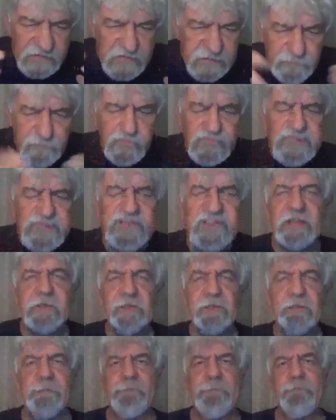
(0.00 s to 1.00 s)
the first thing.
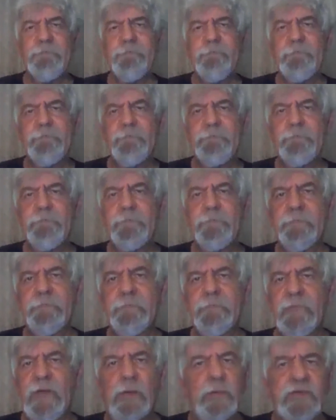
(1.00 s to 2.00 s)

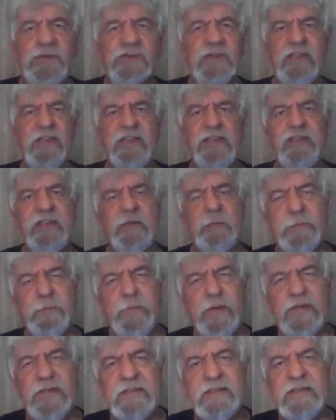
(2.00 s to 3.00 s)
Nobody said anything about
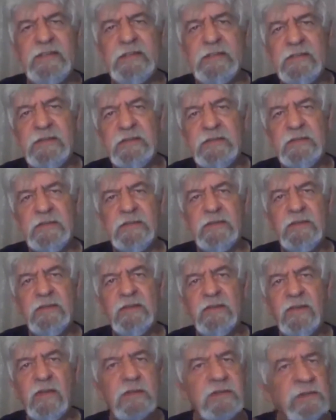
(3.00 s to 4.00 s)
buying a ticket.
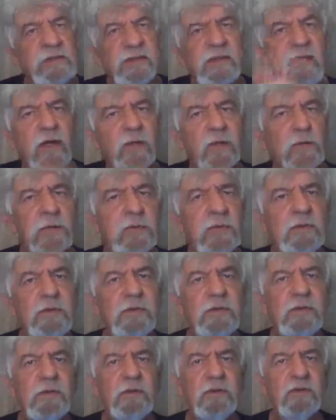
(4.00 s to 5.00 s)
God said go,
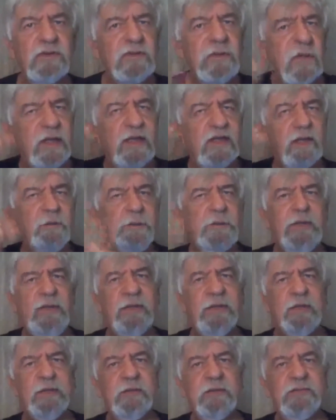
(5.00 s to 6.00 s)
because God had it planned.
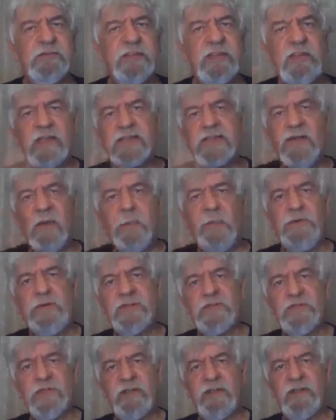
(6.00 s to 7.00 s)
So he goes the
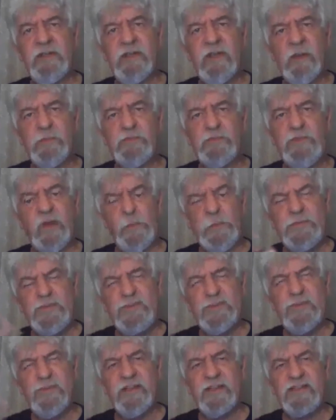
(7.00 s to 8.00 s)
opposite, opposite
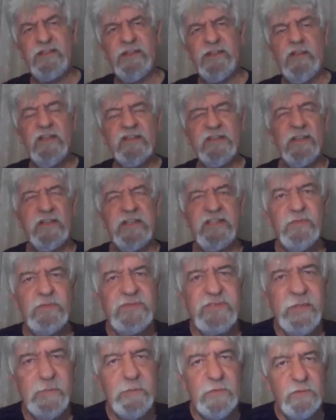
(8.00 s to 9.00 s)
direction. So guess what's
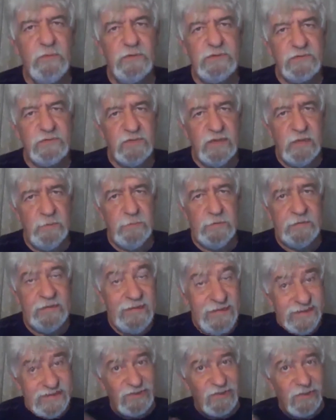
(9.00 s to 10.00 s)
happened, what's going to happen?
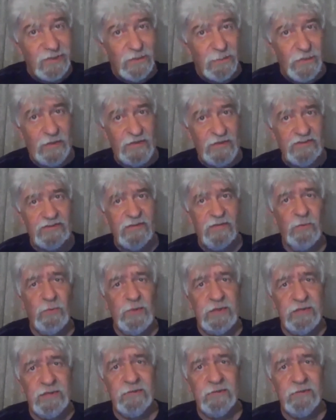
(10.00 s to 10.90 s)
He's got to pay his own way.